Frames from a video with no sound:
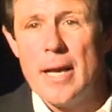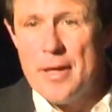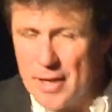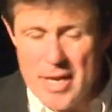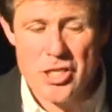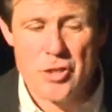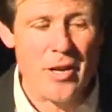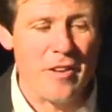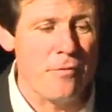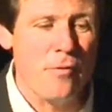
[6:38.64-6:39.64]
in the
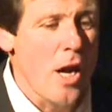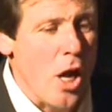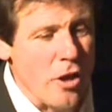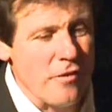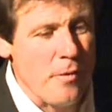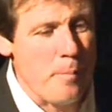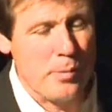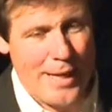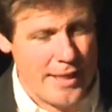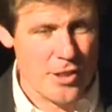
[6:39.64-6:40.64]
history of
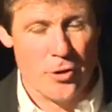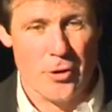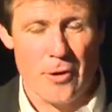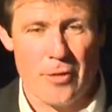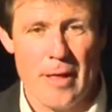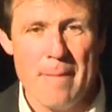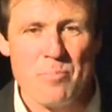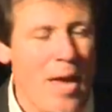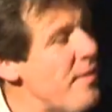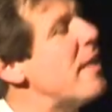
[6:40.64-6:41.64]
planet Earth.
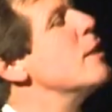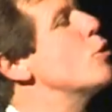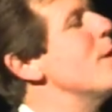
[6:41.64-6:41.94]
And then as